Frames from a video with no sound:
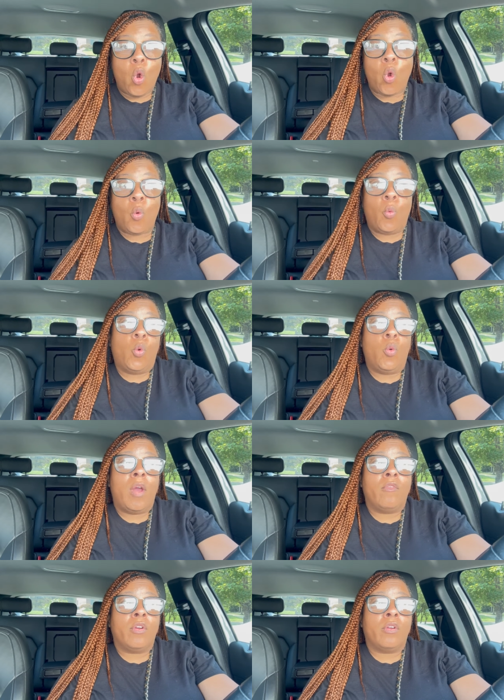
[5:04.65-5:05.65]
or
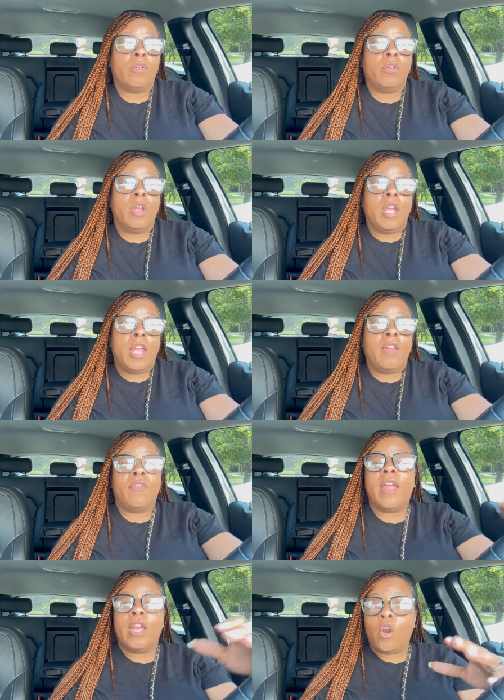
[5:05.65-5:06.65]
whoever if
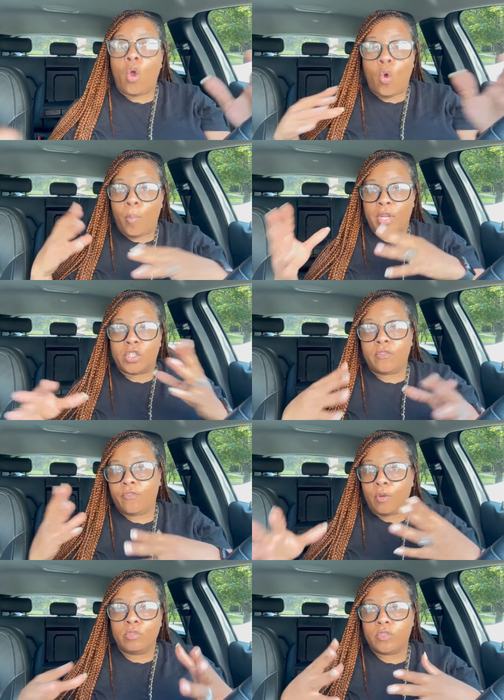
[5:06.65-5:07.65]
they get a whole bunch of
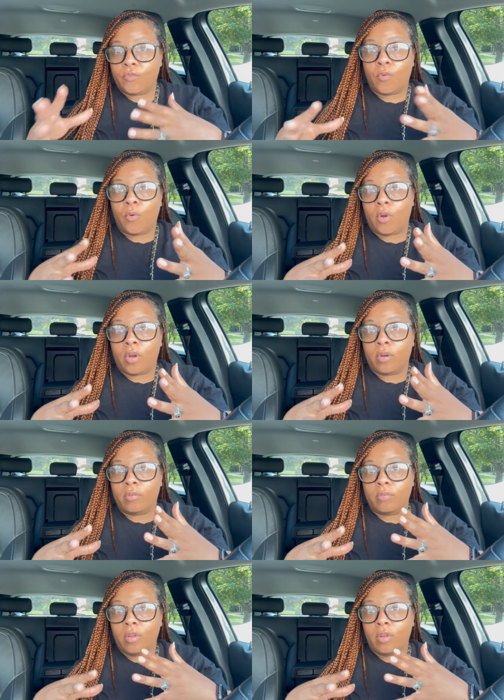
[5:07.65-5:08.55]
votes for